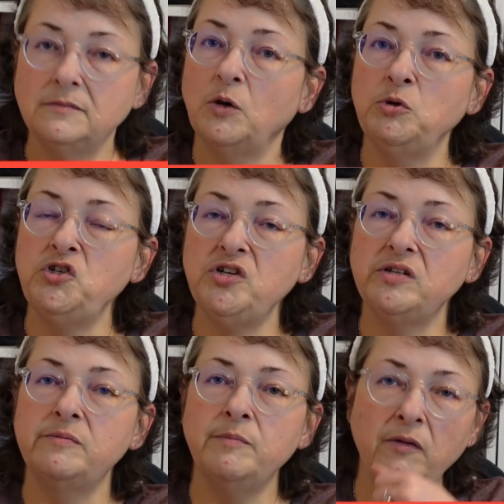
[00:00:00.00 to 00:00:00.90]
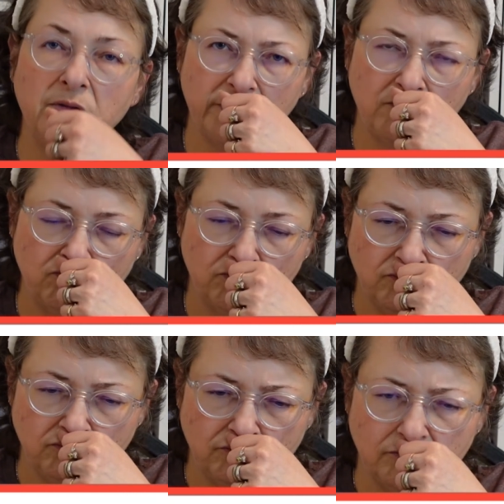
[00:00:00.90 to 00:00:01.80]
I wish you could smell this.
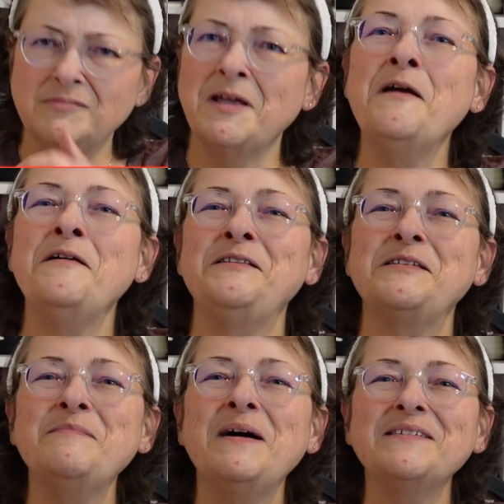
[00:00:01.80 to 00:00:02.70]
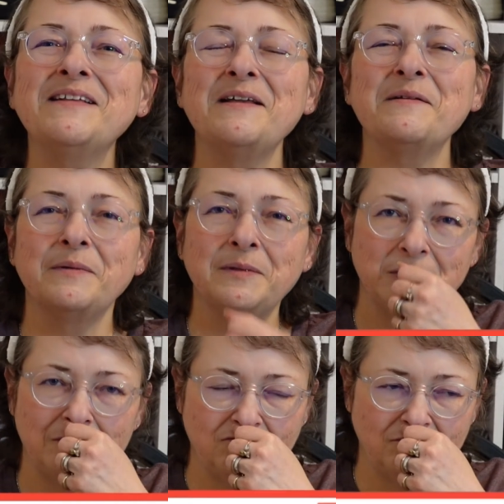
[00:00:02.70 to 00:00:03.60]
It smells like
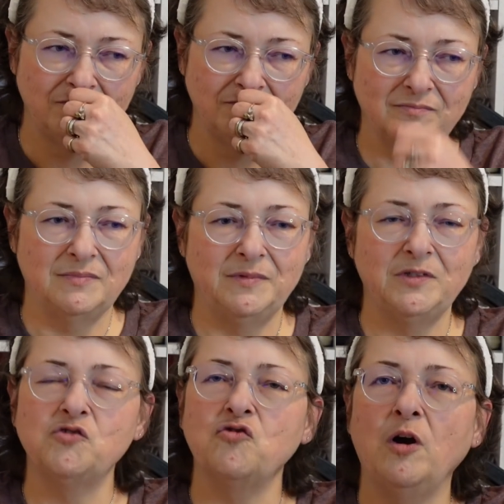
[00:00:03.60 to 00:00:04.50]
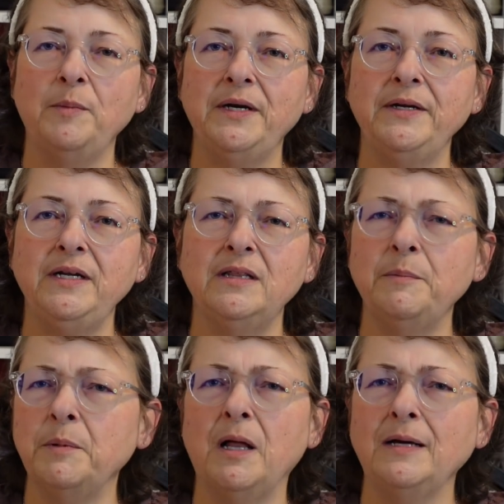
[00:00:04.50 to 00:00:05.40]
strawberry
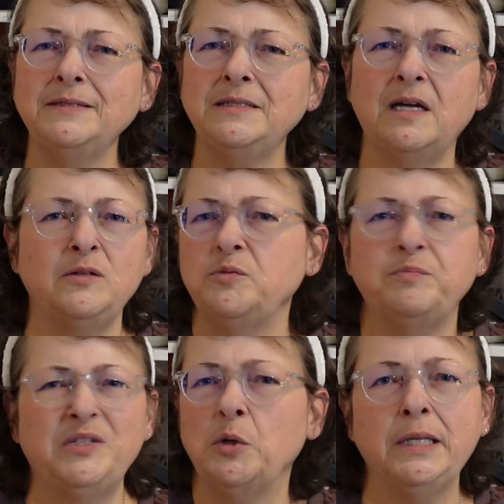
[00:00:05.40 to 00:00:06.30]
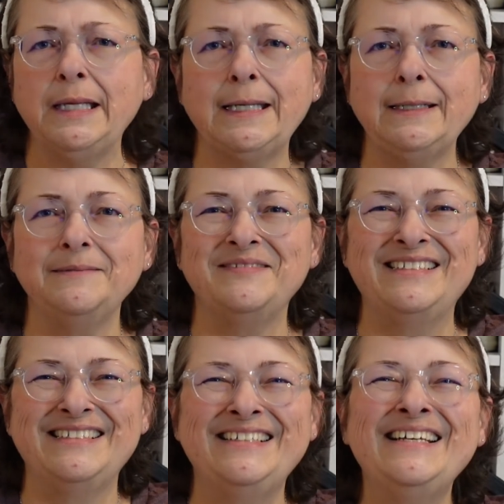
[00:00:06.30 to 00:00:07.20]
lip gloss, but don't lick it.
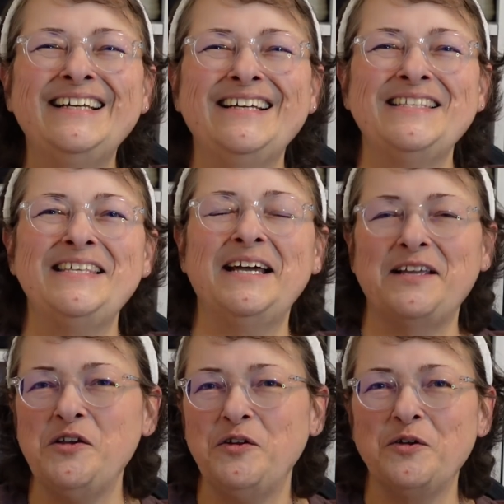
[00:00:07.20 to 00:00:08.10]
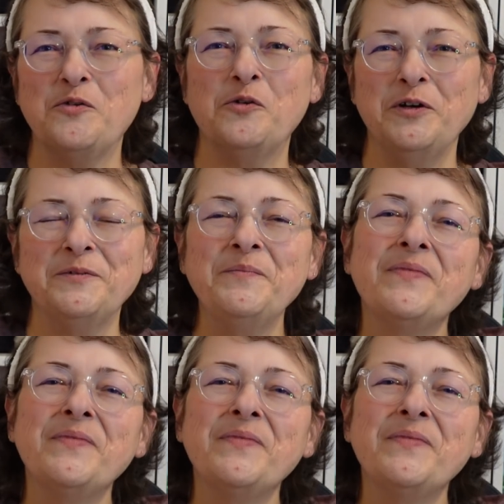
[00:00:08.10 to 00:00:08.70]
That cuticle oil.